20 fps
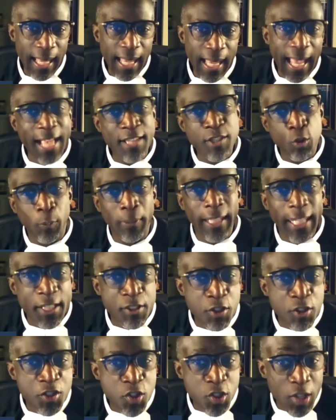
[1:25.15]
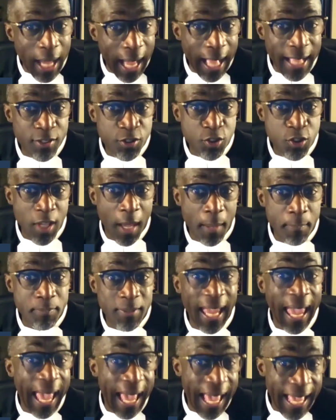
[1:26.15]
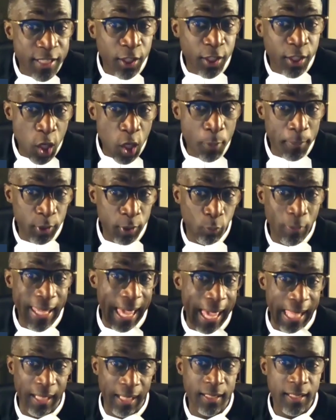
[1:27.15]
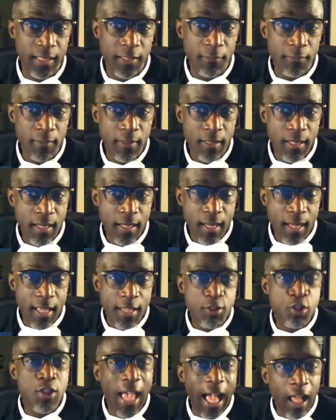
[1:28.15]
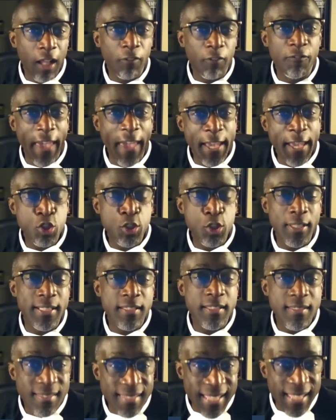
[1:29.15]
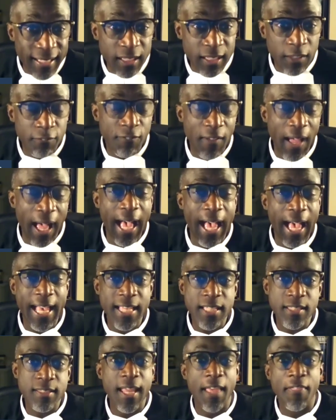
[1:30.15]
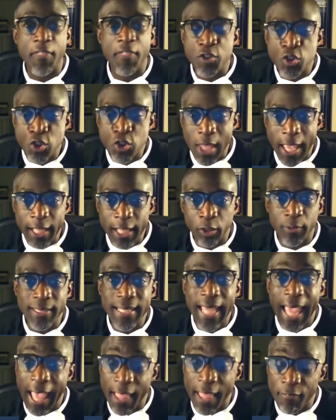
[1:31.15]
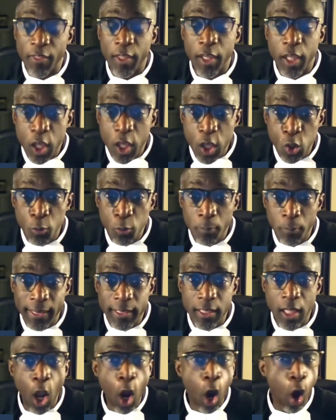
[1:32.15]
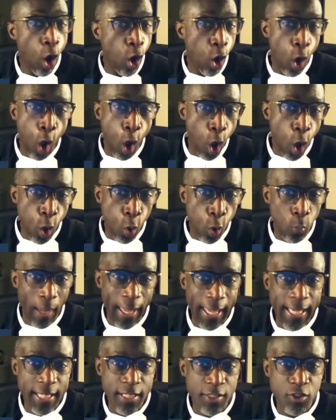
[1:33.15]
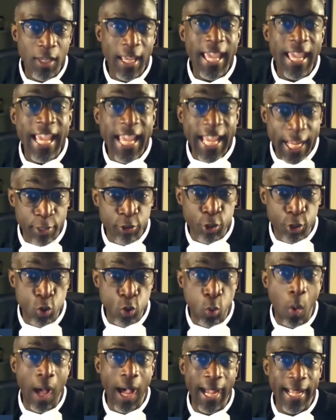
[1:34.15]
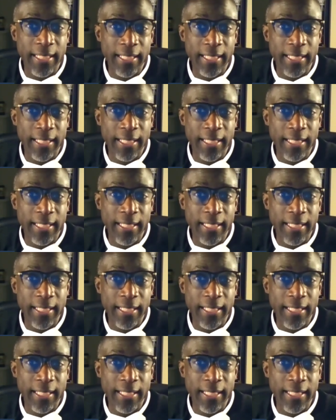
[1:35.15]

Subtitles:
As a religious concept and a human reality, salvation signifies that the sacred and the human are always intertwined.